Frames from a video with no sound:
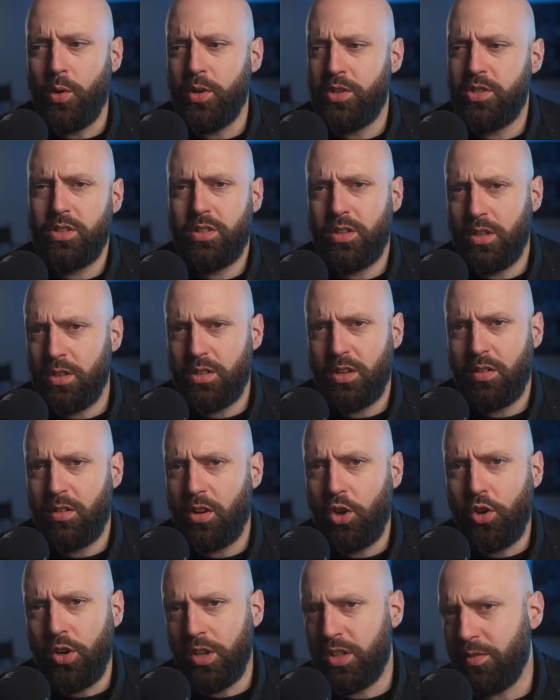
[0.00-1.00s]
It's
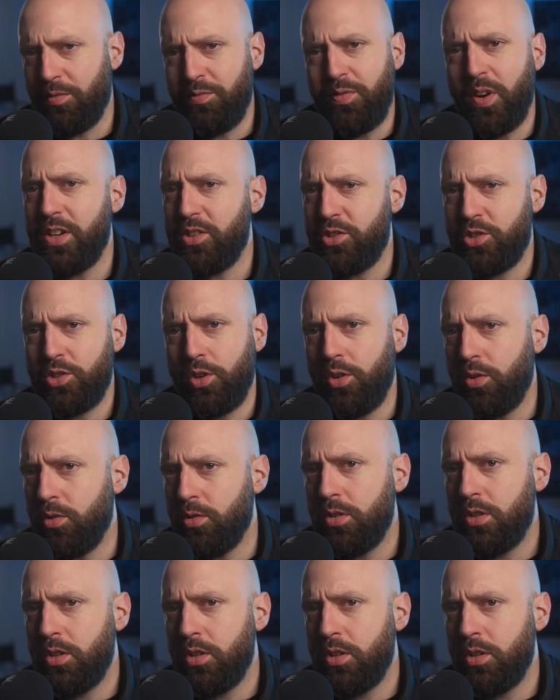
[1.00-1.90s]
a fun show,